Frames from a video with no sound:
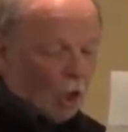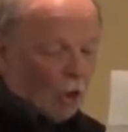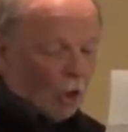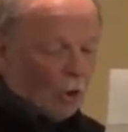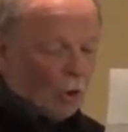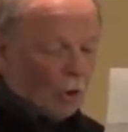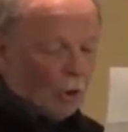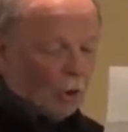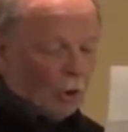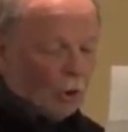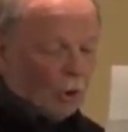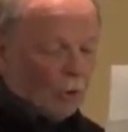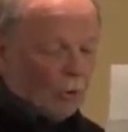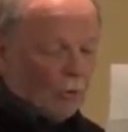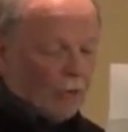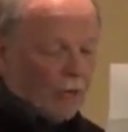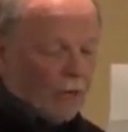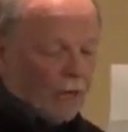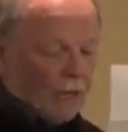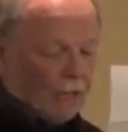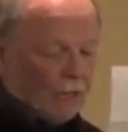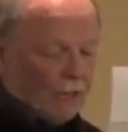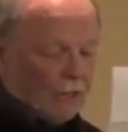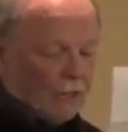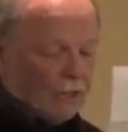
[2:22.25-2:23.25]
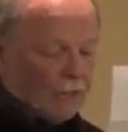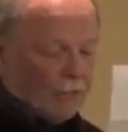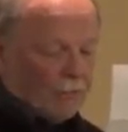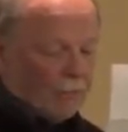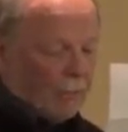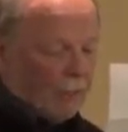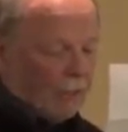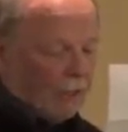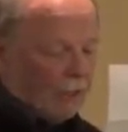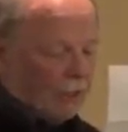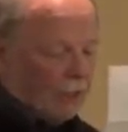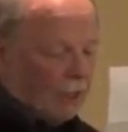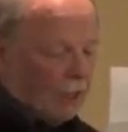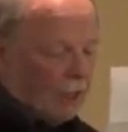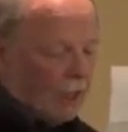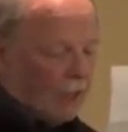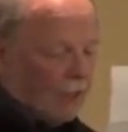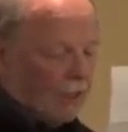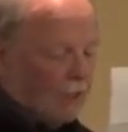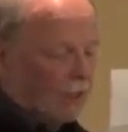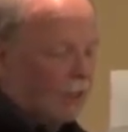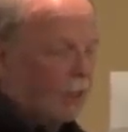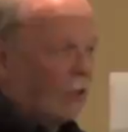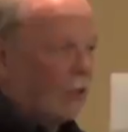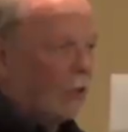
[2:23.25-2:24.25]
Gujaratis
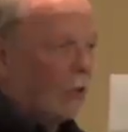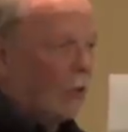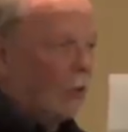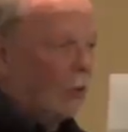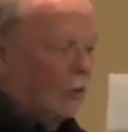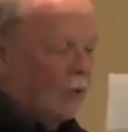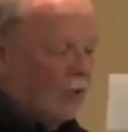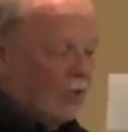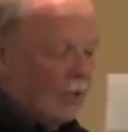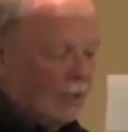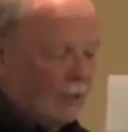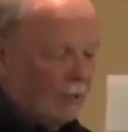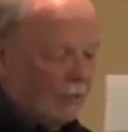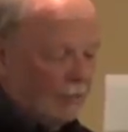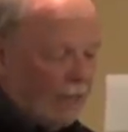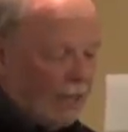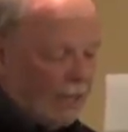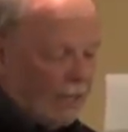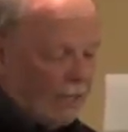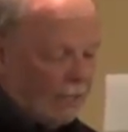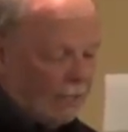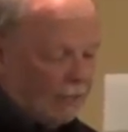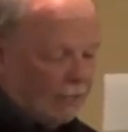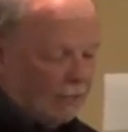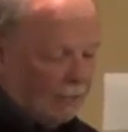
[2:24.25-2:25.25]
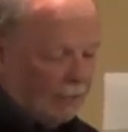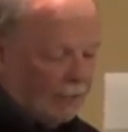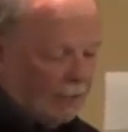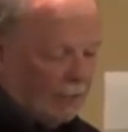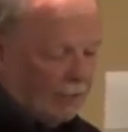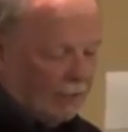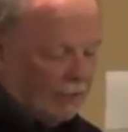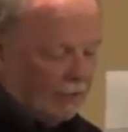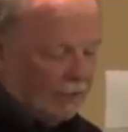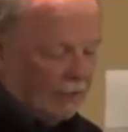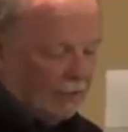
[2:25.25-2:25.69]
specialize in hotel management.